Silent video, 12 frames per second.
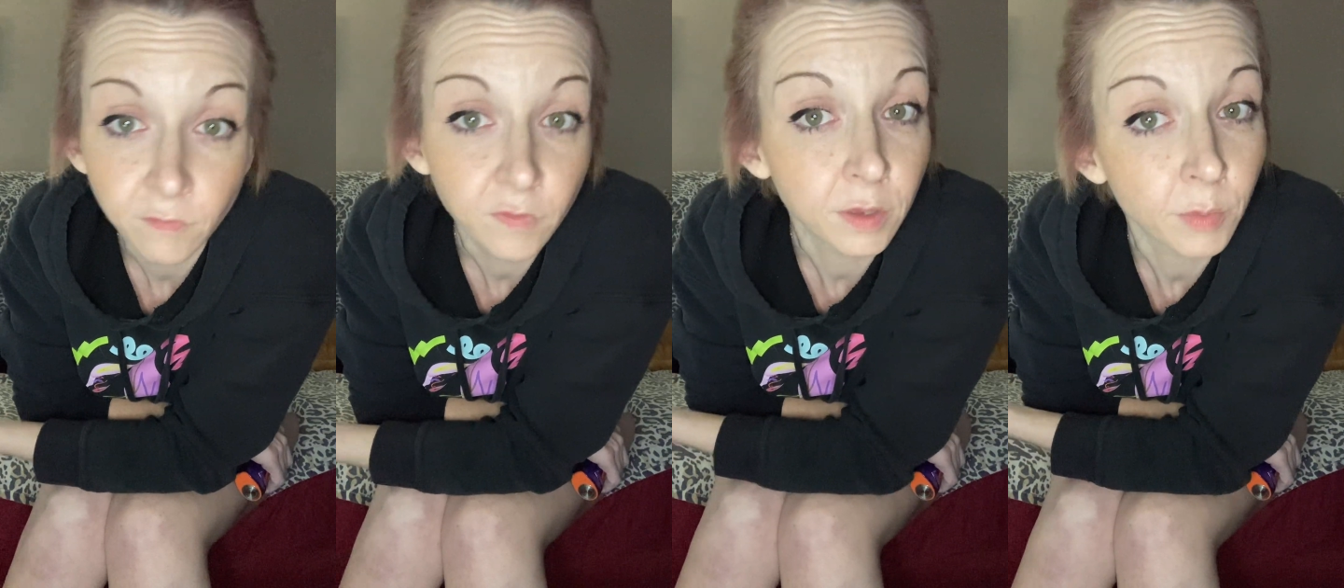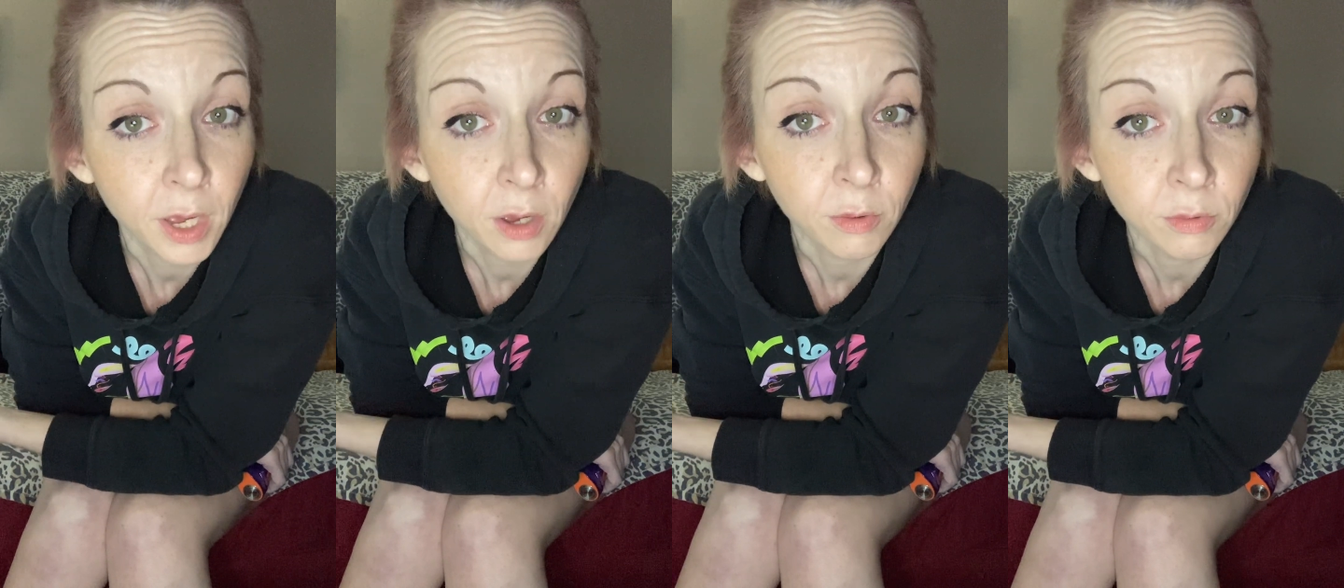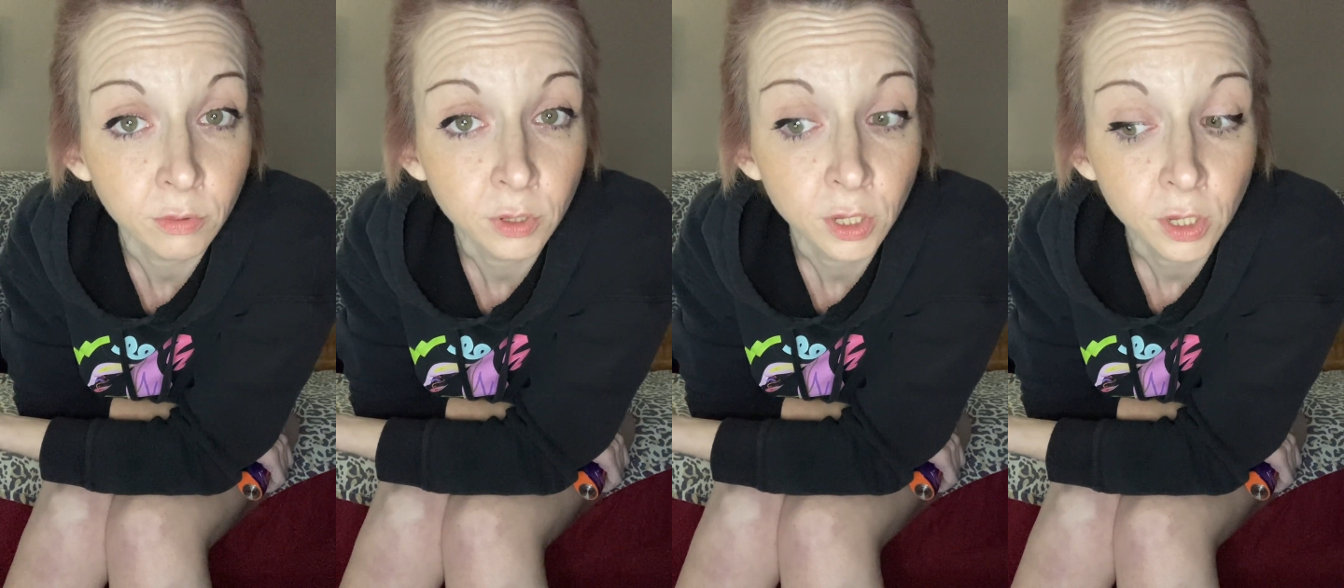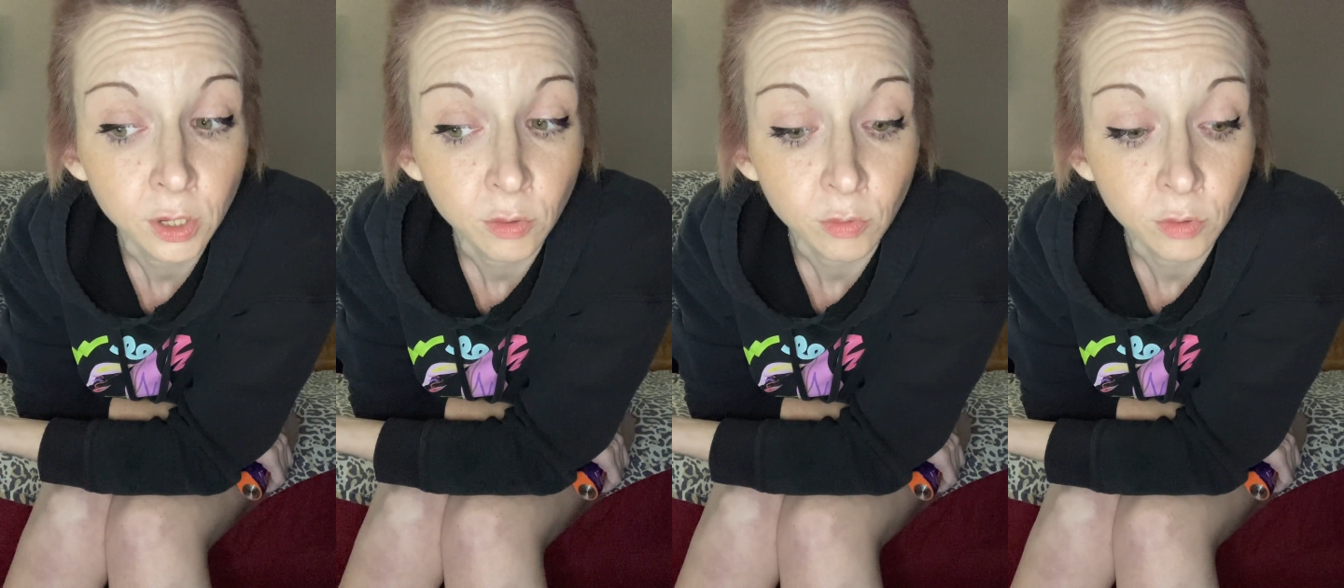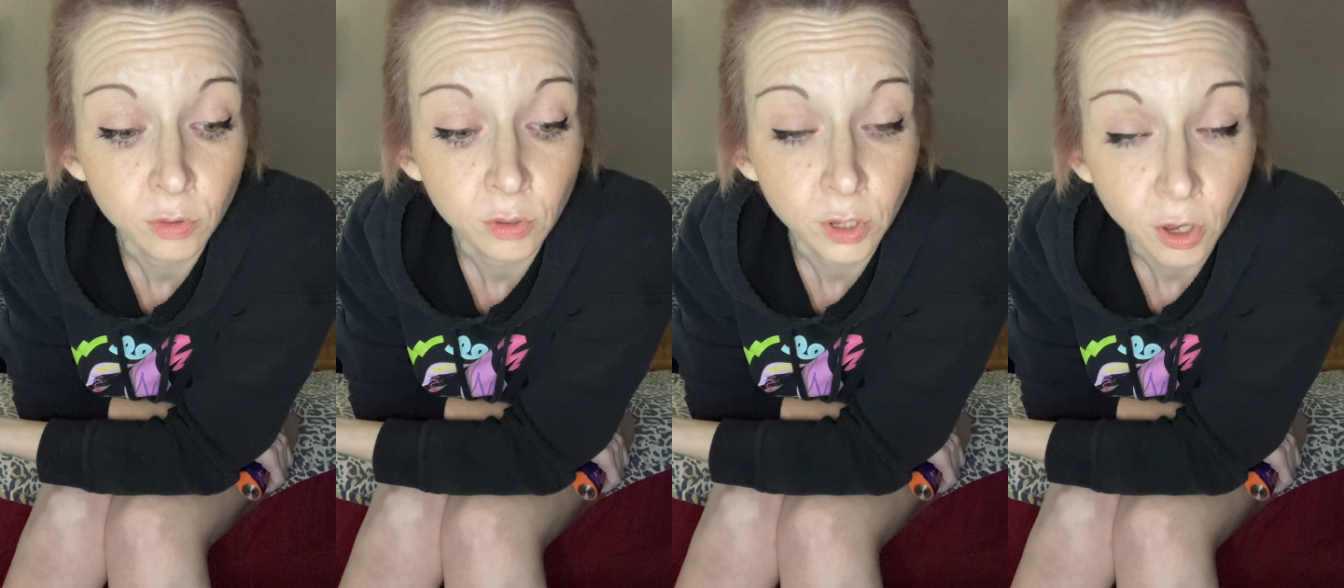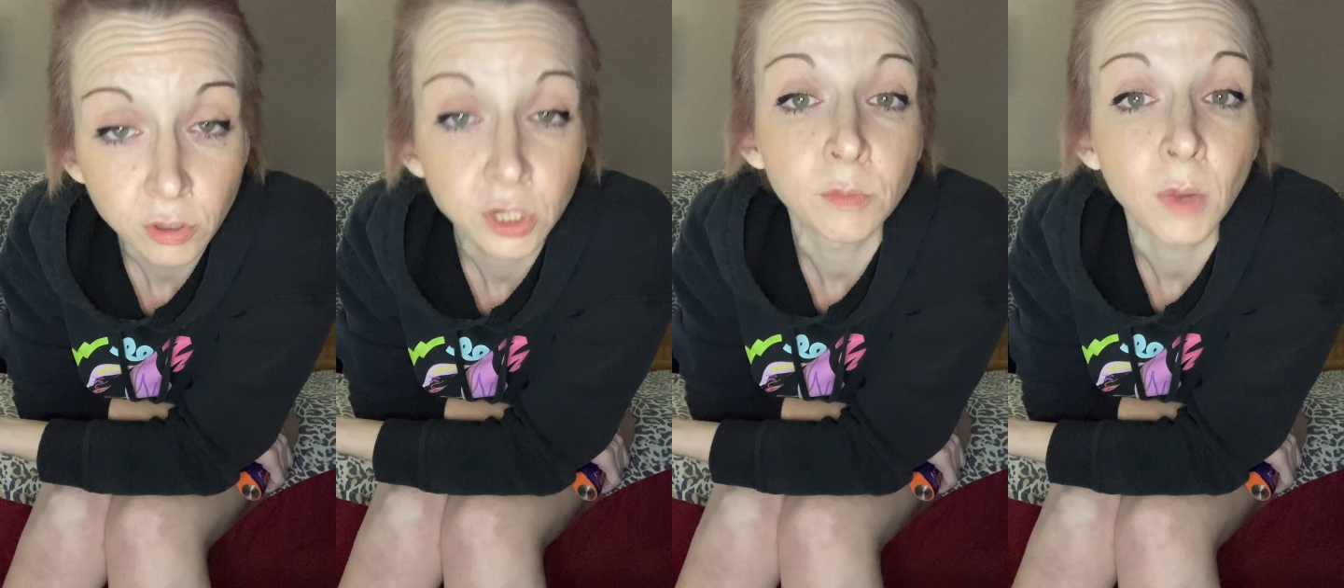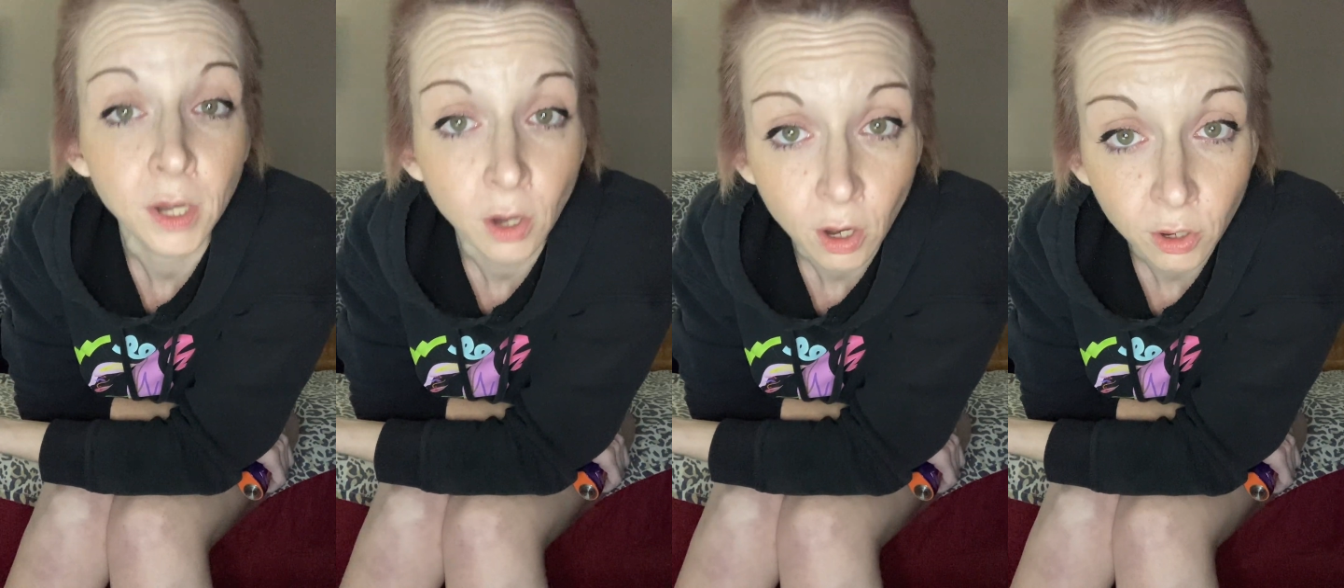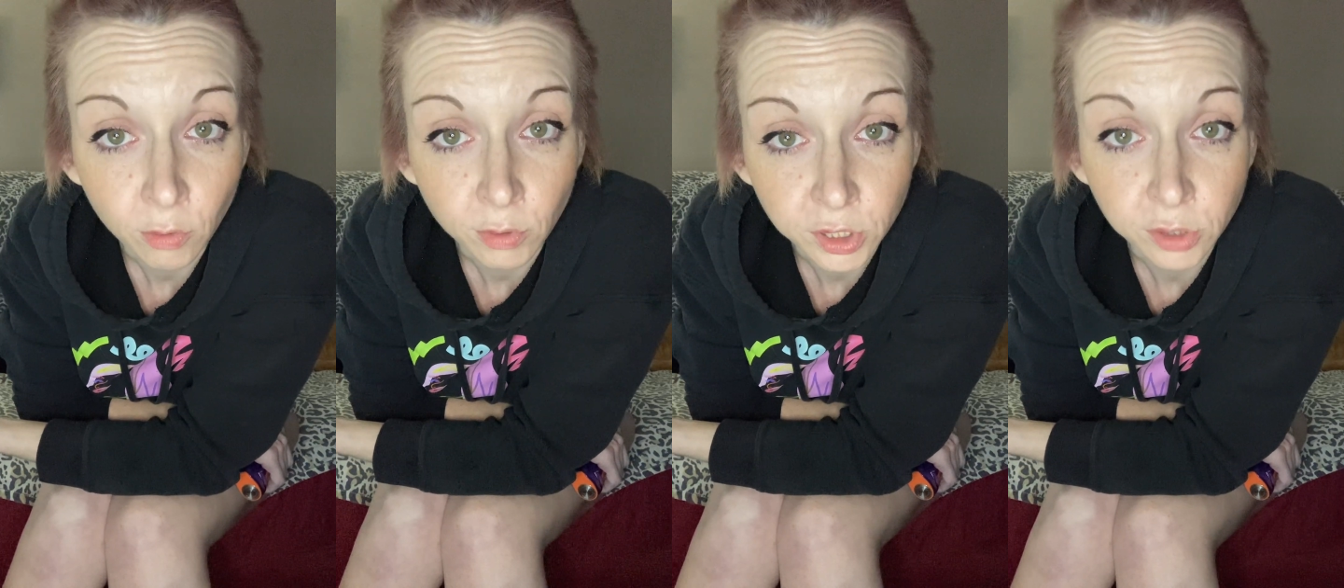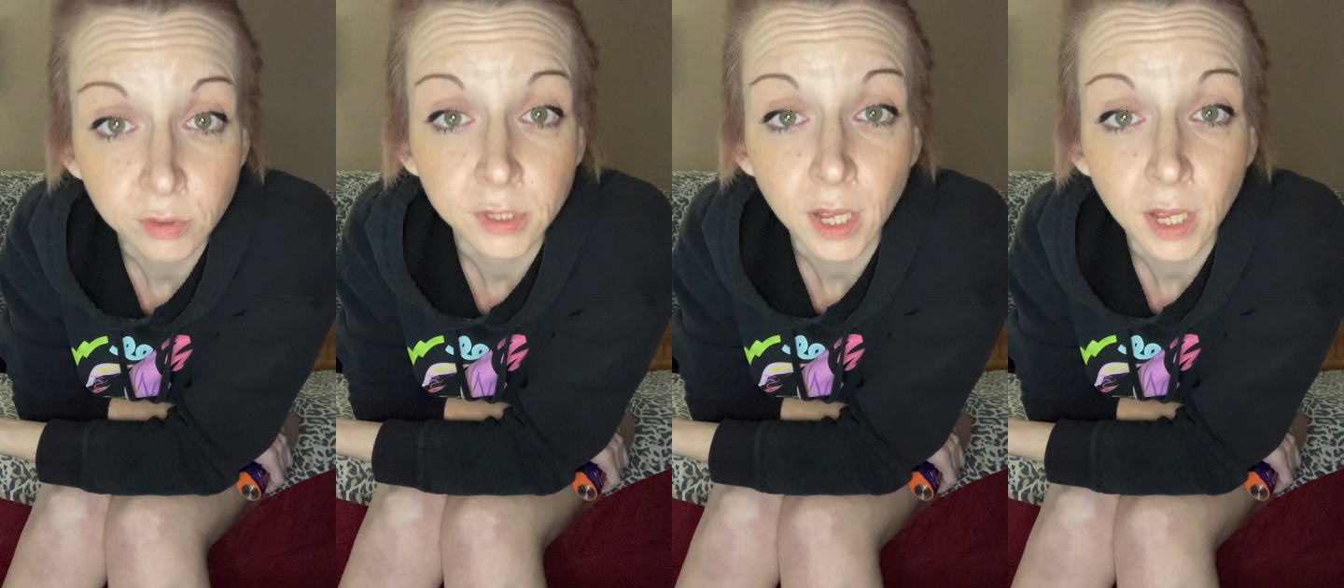female coaching my daughter when she was